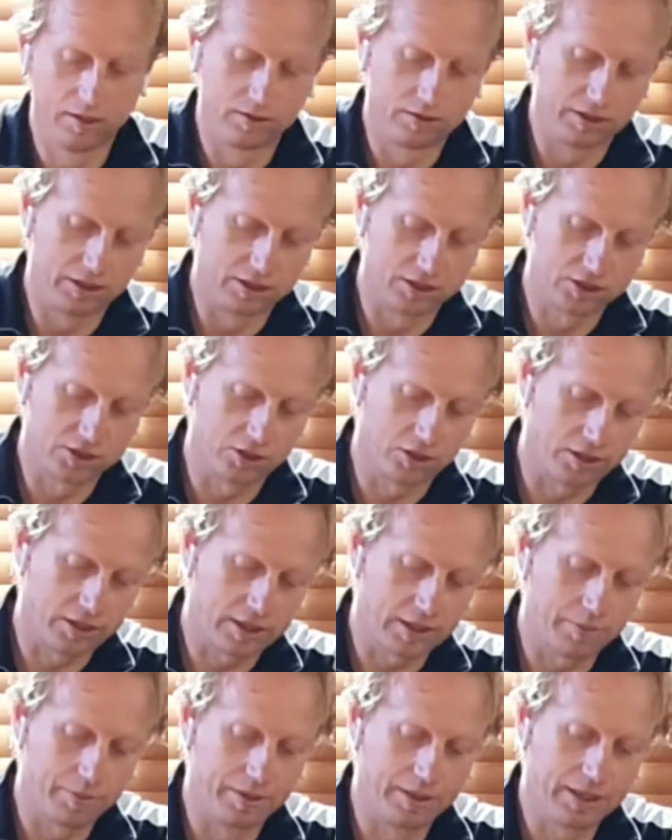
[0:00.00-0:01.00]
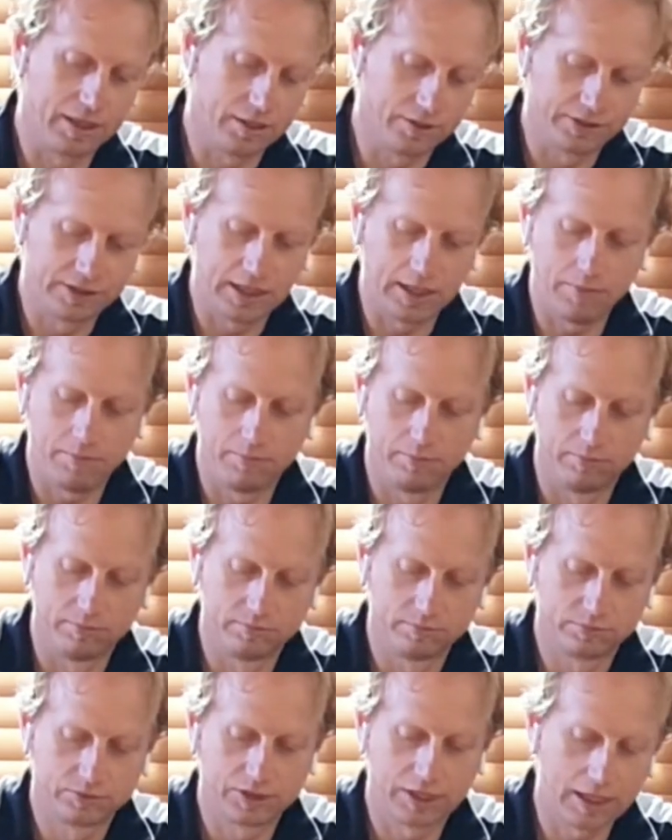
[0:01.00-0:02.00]
You just slide up and down, tap,
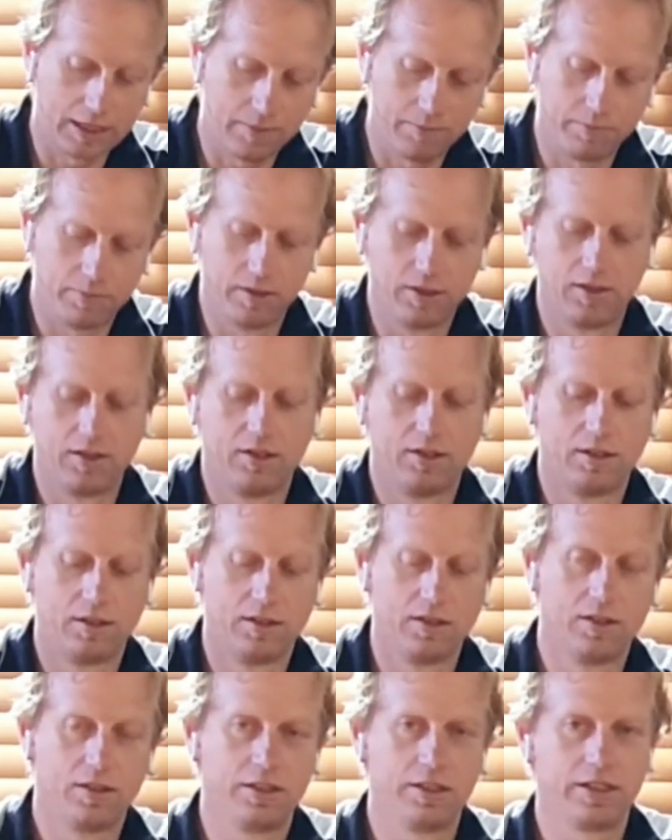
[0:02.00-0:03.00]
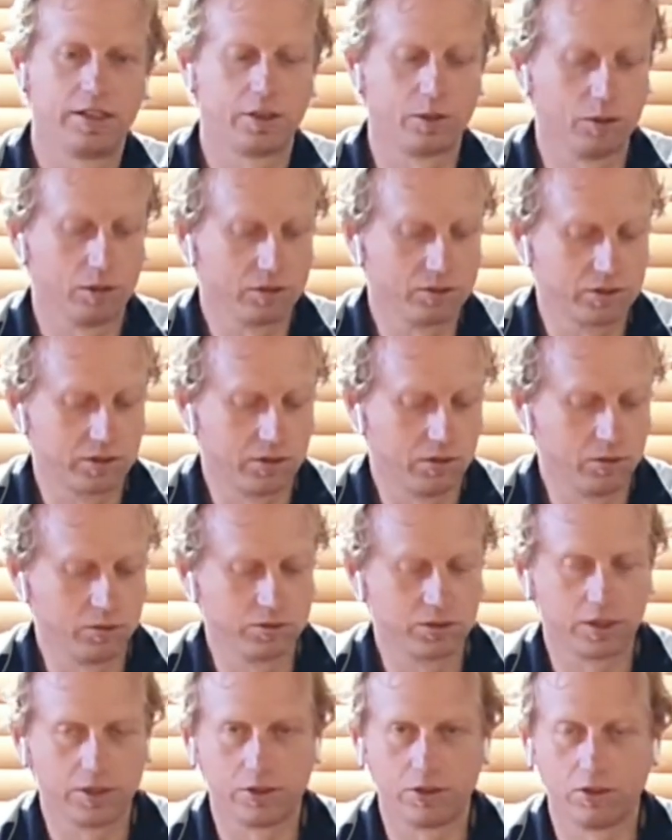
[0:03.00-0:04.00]
tap. You can
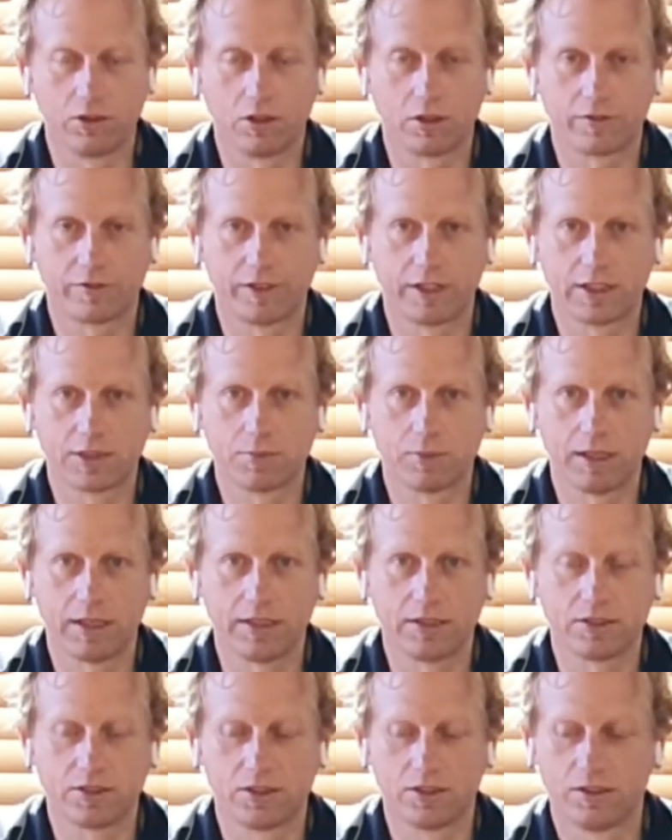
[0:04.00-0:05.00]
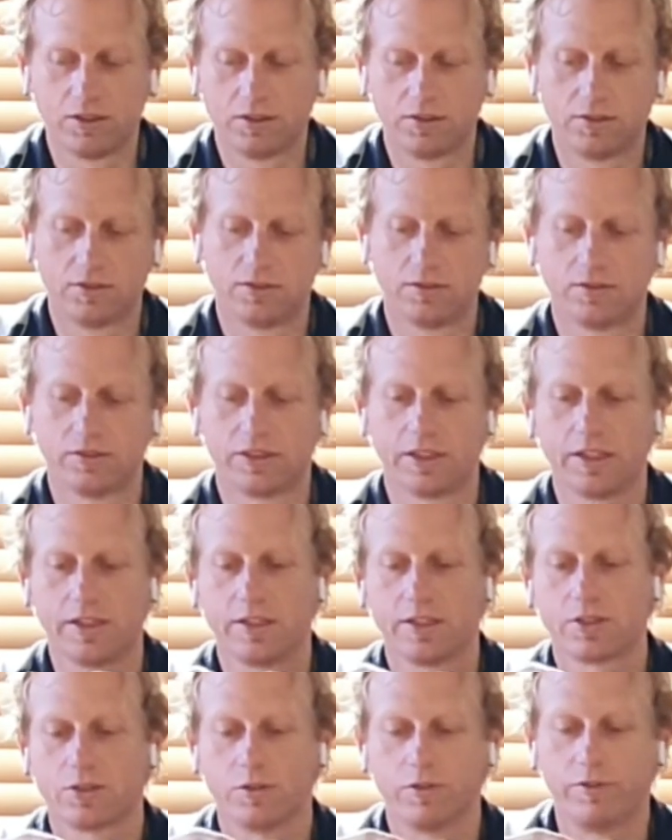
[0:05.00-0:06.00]
also do lock face plates.
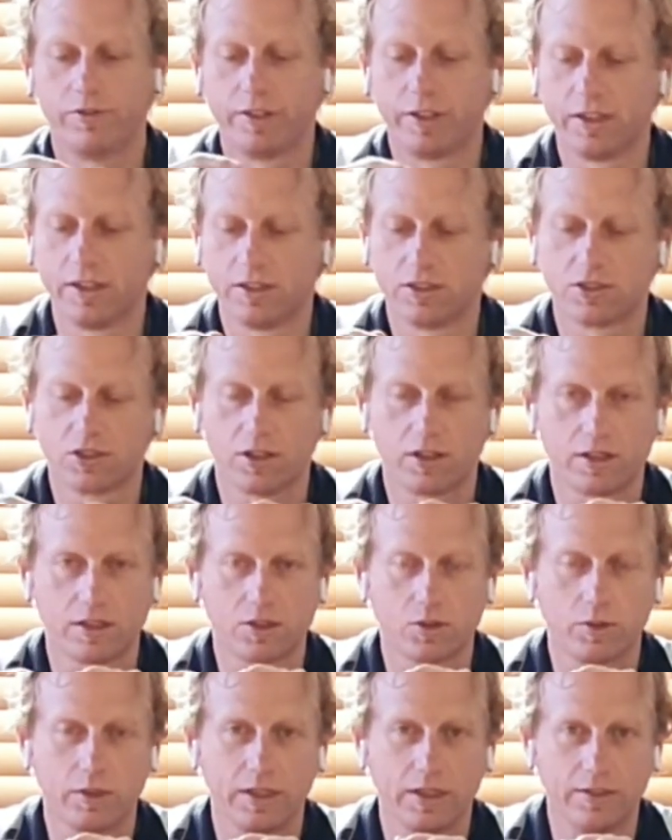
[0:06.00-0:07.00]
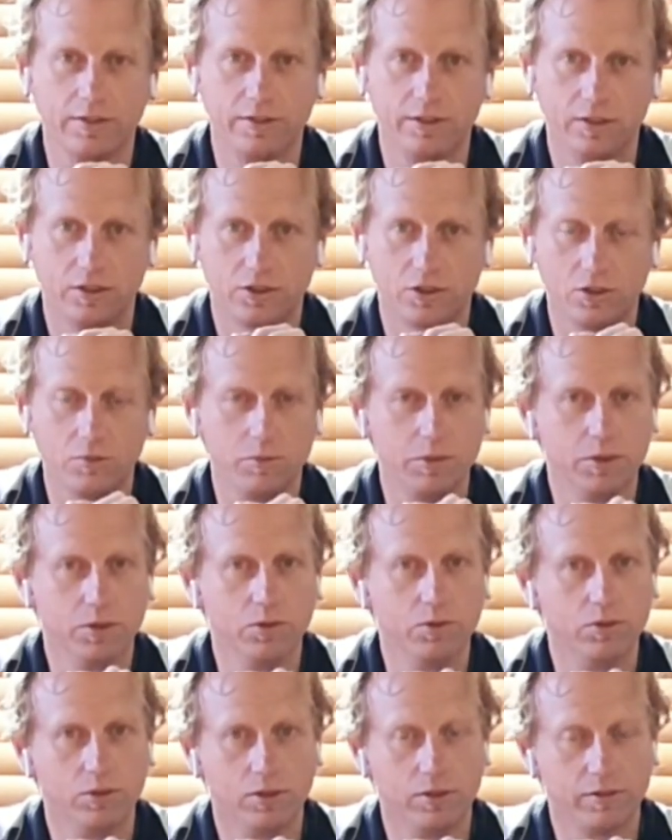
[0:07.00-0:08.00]
This will fit inside a
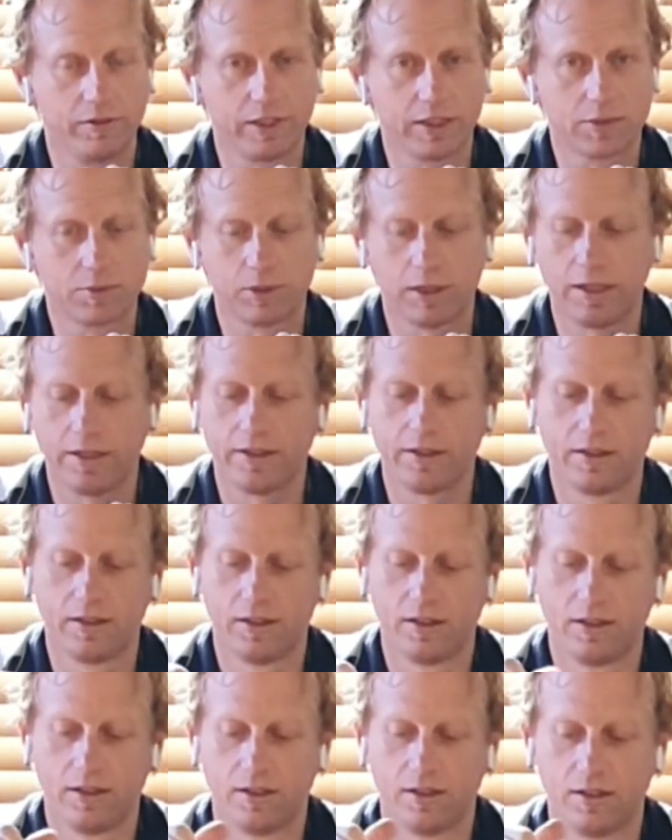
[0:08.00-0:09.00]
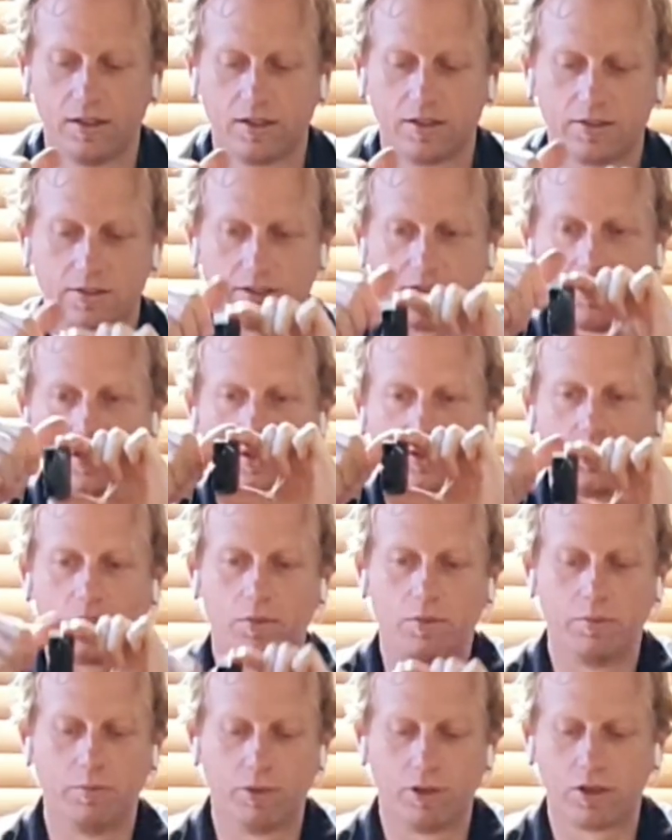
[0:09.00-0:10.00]
22mm faceplate. So you do
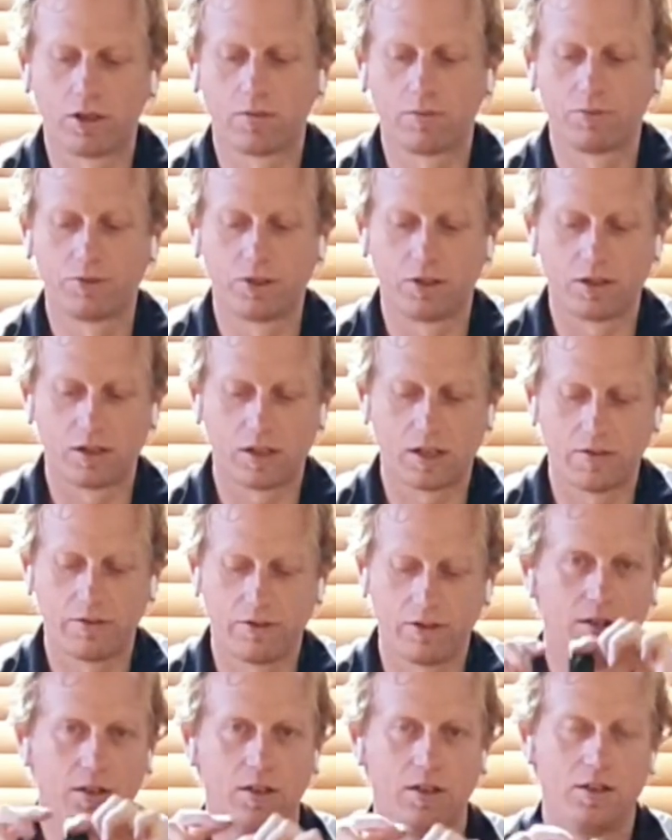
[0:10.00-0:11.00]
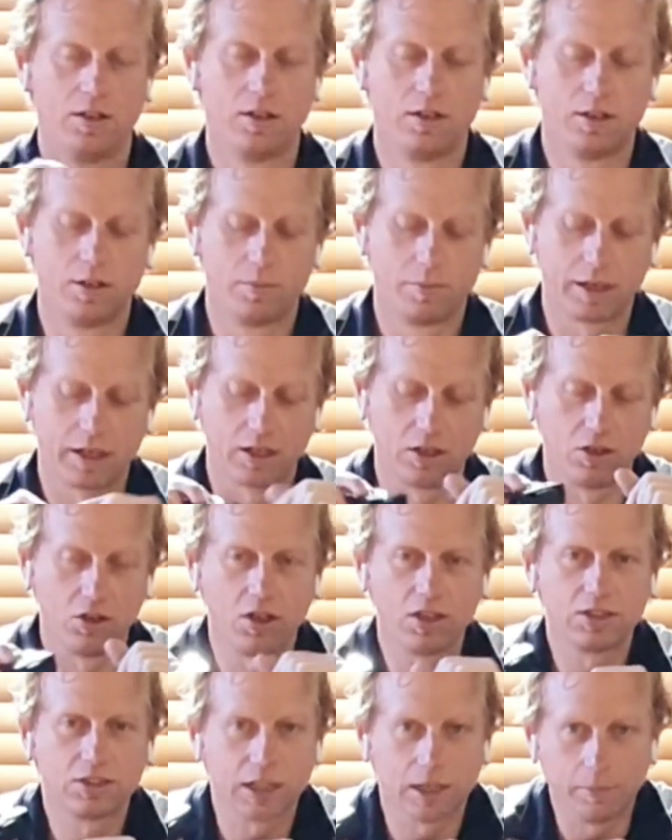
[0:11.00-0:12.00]
top and bottom, turn it over, but it
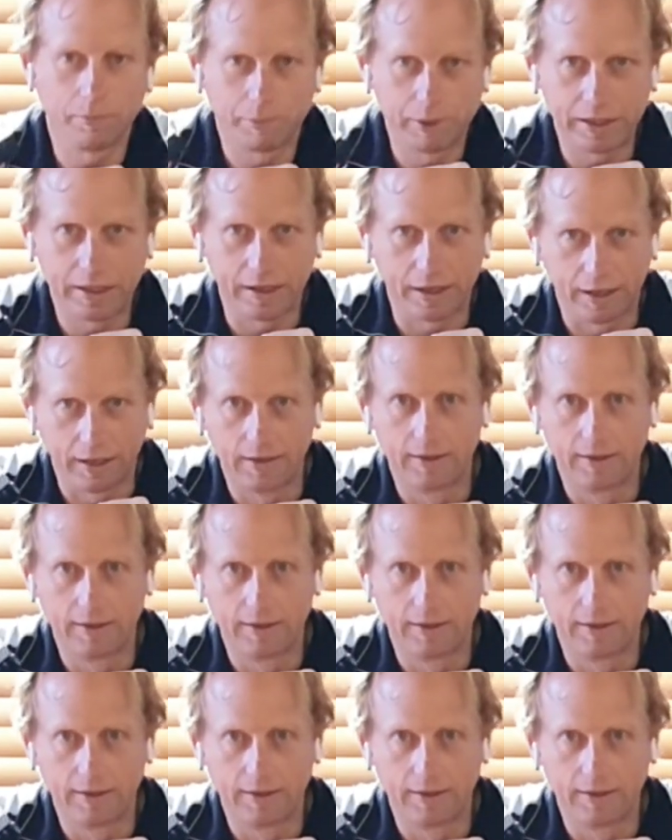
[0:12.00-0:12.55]
lines up better